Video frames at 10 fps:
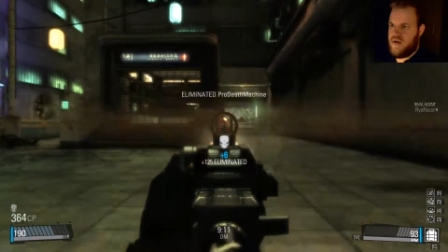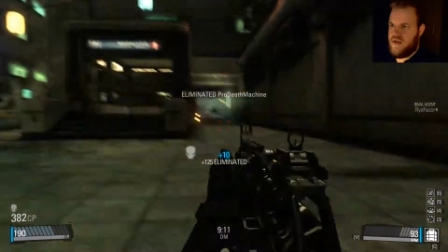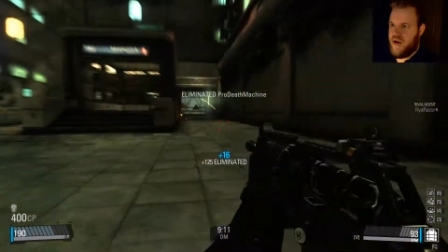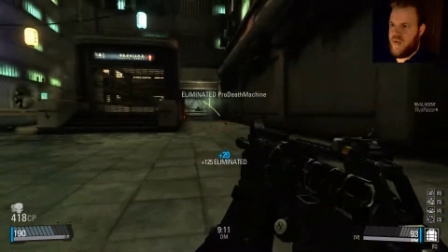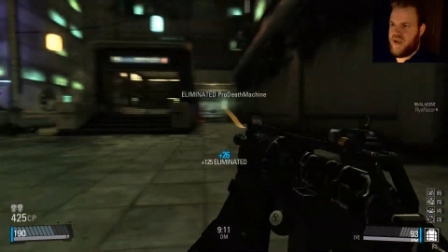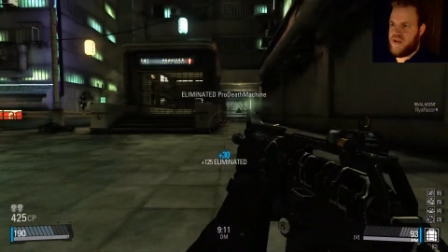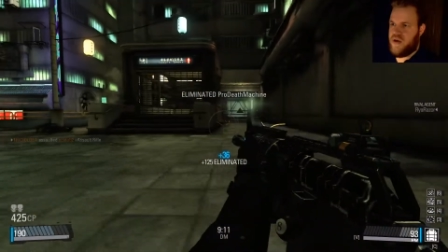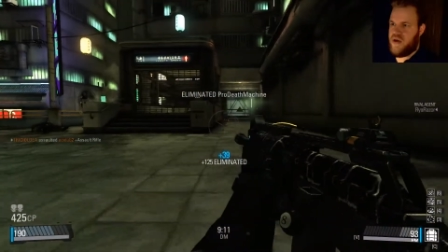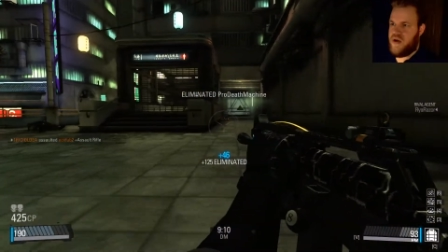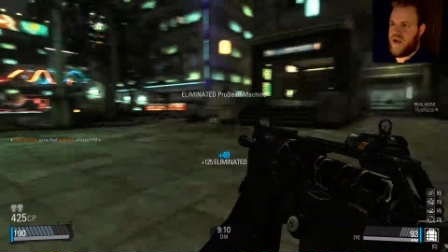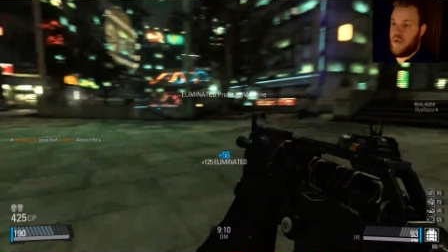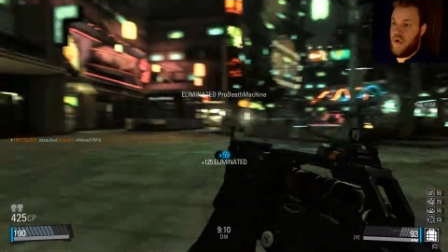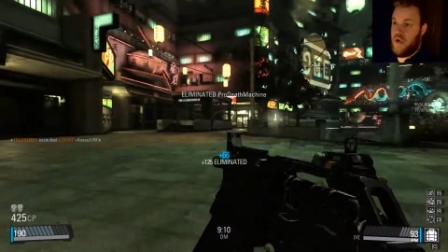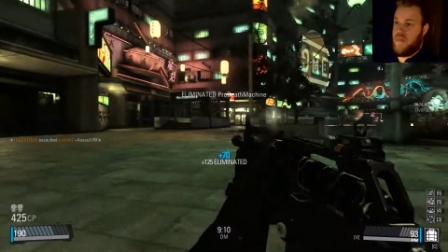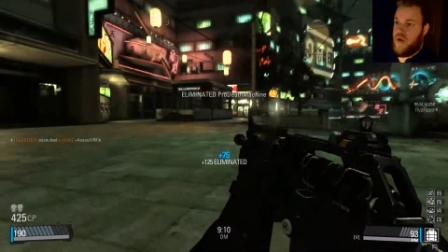There we go. Alright.
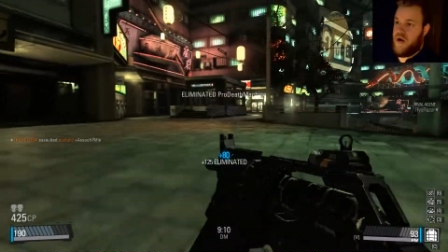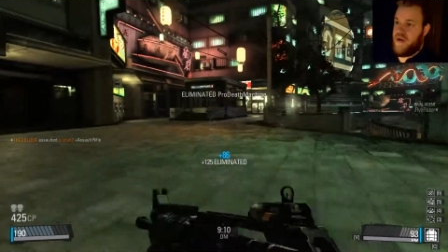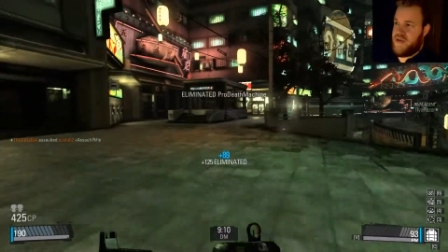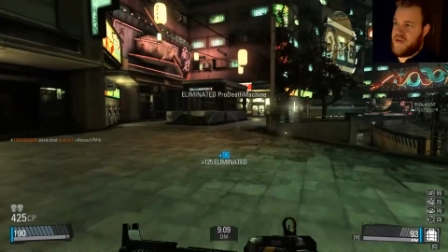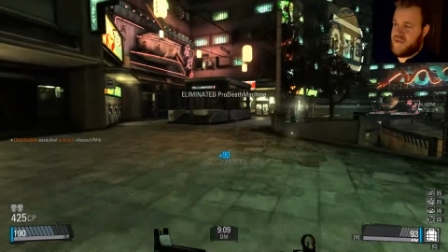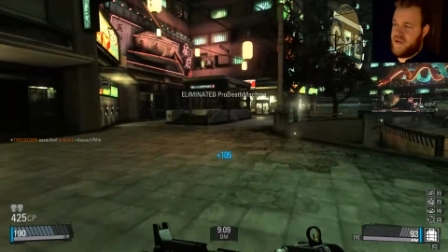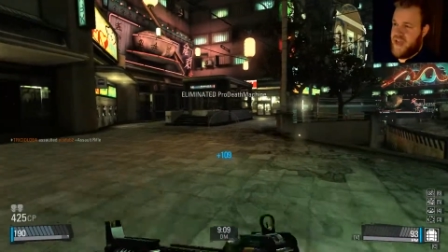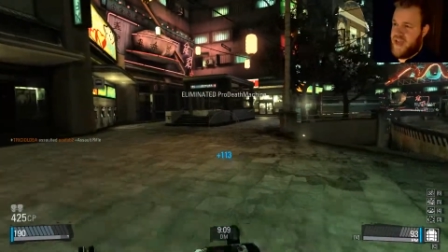Oh, oh, he dropped the